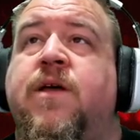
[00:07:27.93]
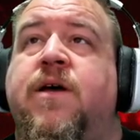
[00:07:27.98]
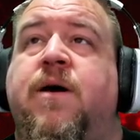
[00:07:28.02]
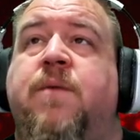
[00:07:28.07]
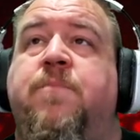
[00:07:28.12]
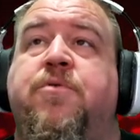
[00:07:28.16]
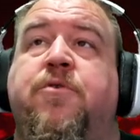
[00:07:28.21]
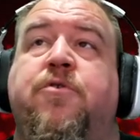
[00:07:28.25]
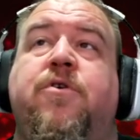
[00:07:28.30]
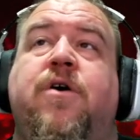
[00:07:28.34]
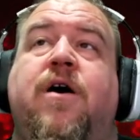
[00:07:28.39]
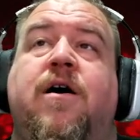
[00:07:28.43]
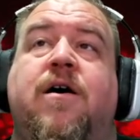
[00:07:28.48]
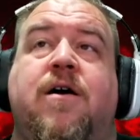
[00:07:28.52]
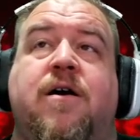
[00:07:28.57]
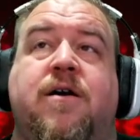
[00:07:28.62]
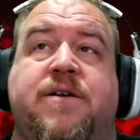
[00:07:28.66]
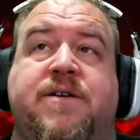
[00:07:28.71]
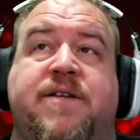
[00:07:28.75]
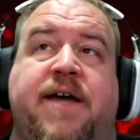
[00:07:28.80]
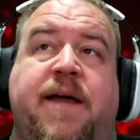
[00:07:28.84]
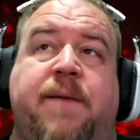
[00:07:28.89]
Uh, Brujah
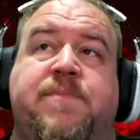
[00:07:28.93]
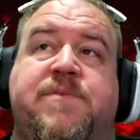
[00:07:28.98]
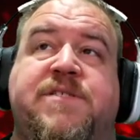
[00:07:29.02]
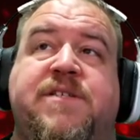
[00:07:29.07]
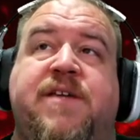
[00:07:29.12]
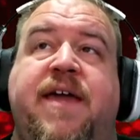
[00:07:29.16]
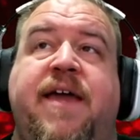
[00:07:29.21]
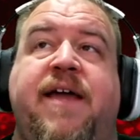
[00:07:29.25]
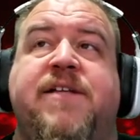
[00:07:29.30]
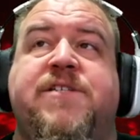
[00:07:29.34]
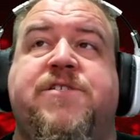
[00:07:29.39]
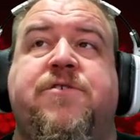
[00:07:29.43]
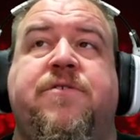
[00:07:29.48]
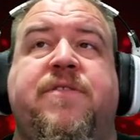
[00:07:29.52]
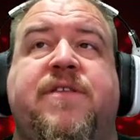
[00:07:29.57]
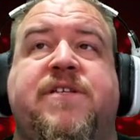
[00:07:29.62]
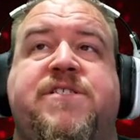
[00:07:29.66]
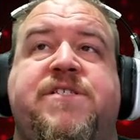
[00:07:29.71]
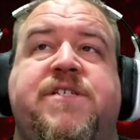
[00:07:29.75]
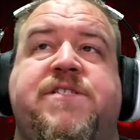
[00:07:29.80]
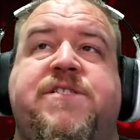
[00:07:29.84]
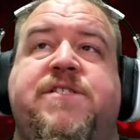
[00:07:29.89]
archetypes. Cancer in
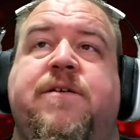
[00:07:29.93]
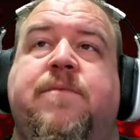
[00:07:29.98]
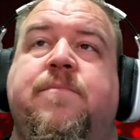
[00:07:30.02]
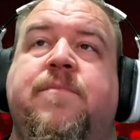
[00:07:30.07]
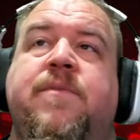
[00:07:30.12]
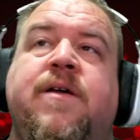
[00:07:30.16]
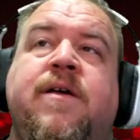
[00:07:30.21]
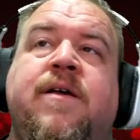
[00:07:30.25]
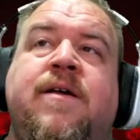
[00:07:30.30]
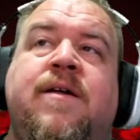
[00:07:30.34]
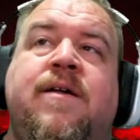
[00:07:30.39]
the system.